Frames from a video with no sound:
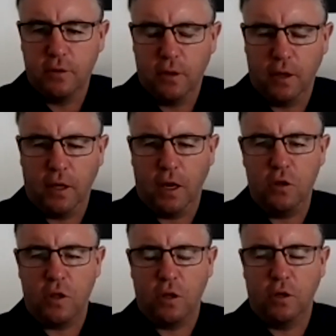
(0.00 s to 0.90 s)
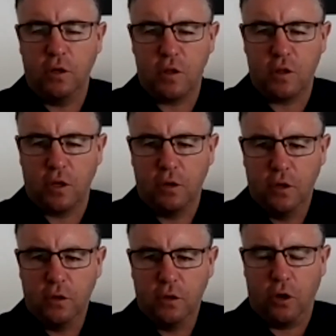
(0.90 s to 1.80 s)
getting New Zealanders to
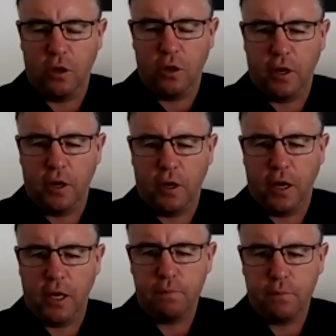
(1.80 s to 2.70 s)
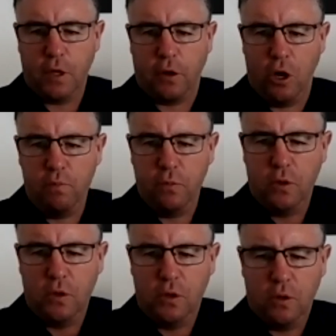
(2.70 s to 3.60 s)
holiday at home.